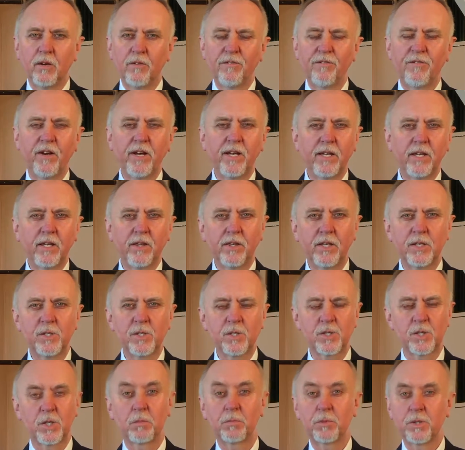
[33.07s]
Faith is
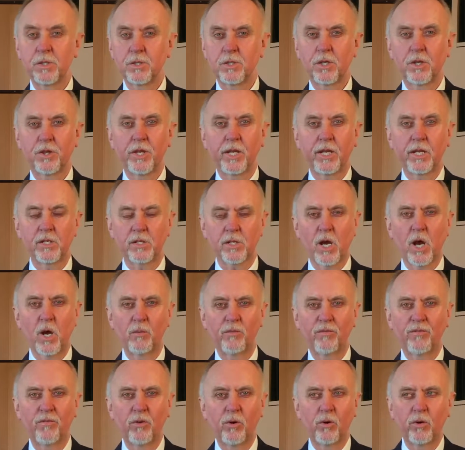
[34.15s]
the substance of things
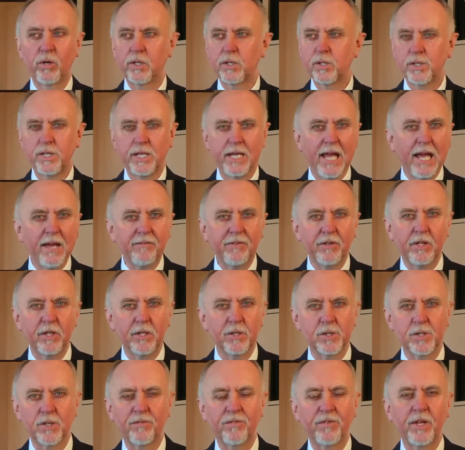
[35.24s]
hoped for. It's the
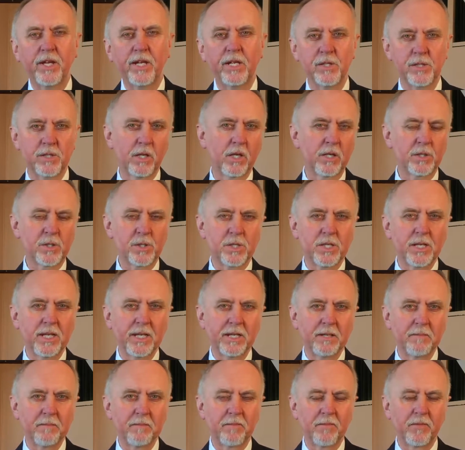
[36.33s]
evidence of things not
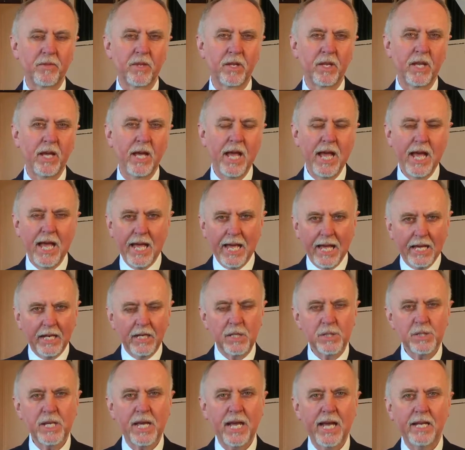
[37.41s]
seen. And
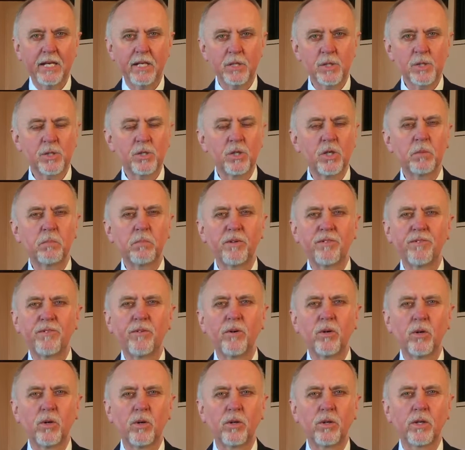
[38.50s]
as Hannah stood
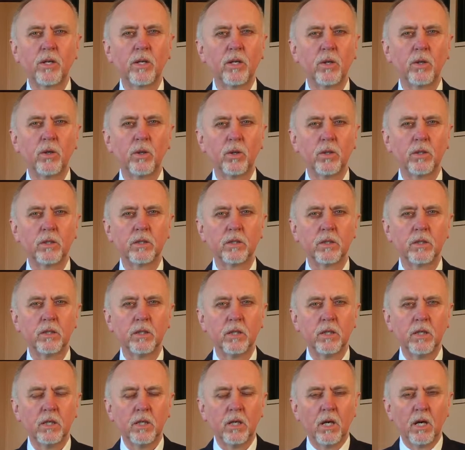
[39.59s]
before the Lord,
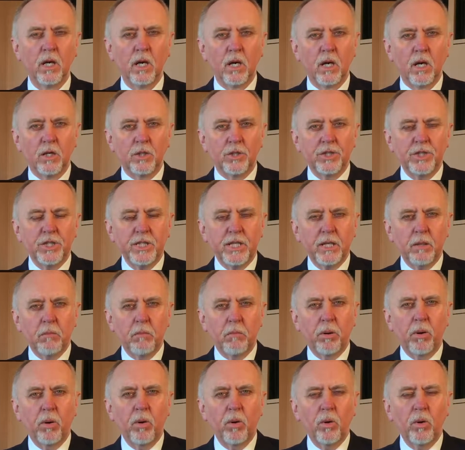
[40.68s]
she
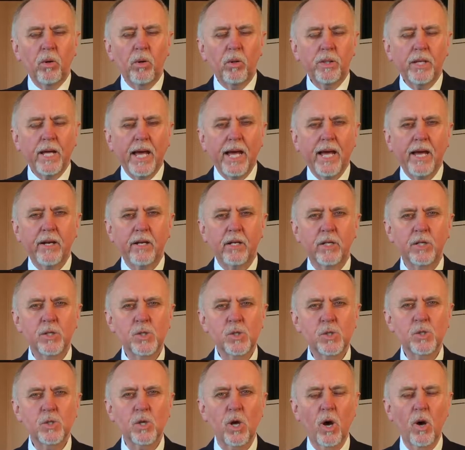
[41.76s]
poured out her
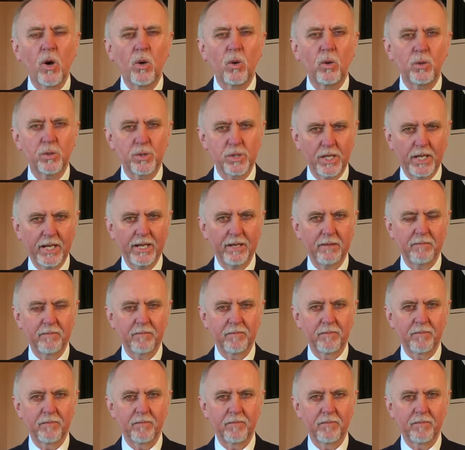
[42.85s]
soul to him.